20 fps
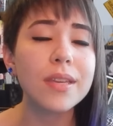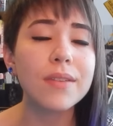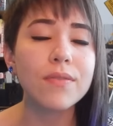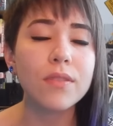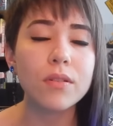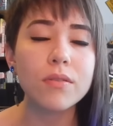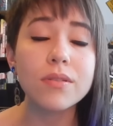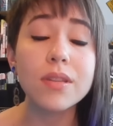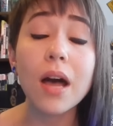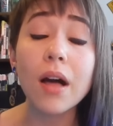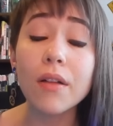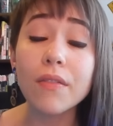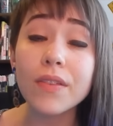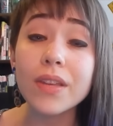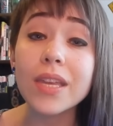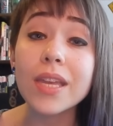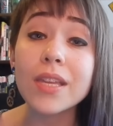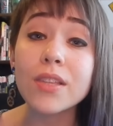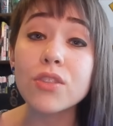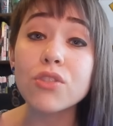if you're
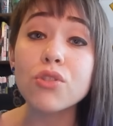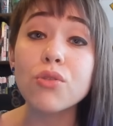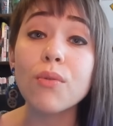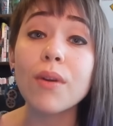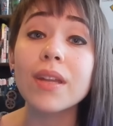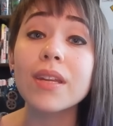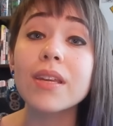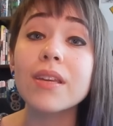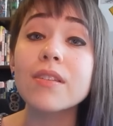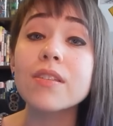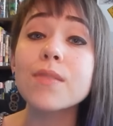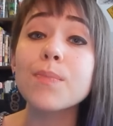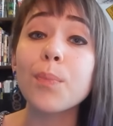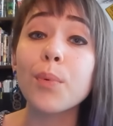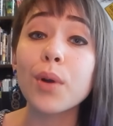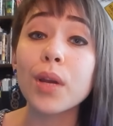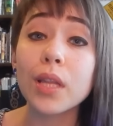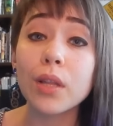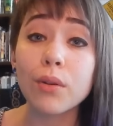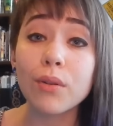delving into any
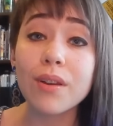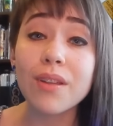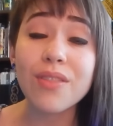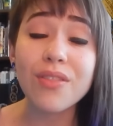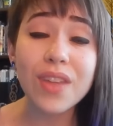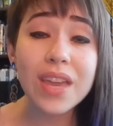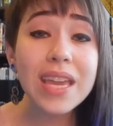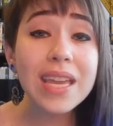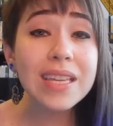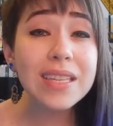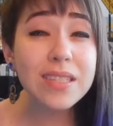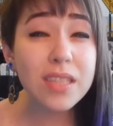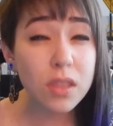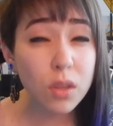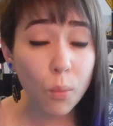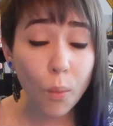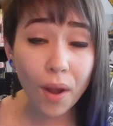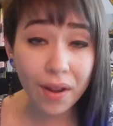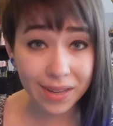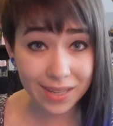spoilery things in
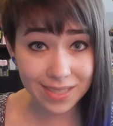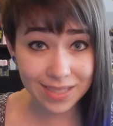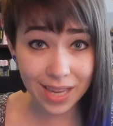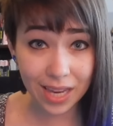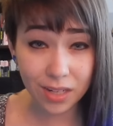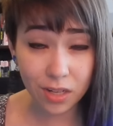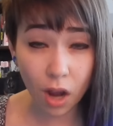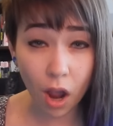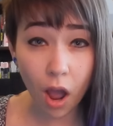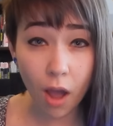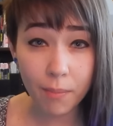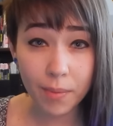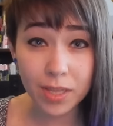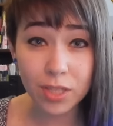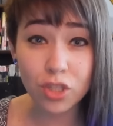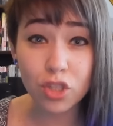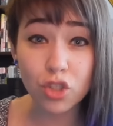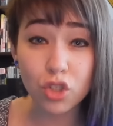the Walking Dead comics,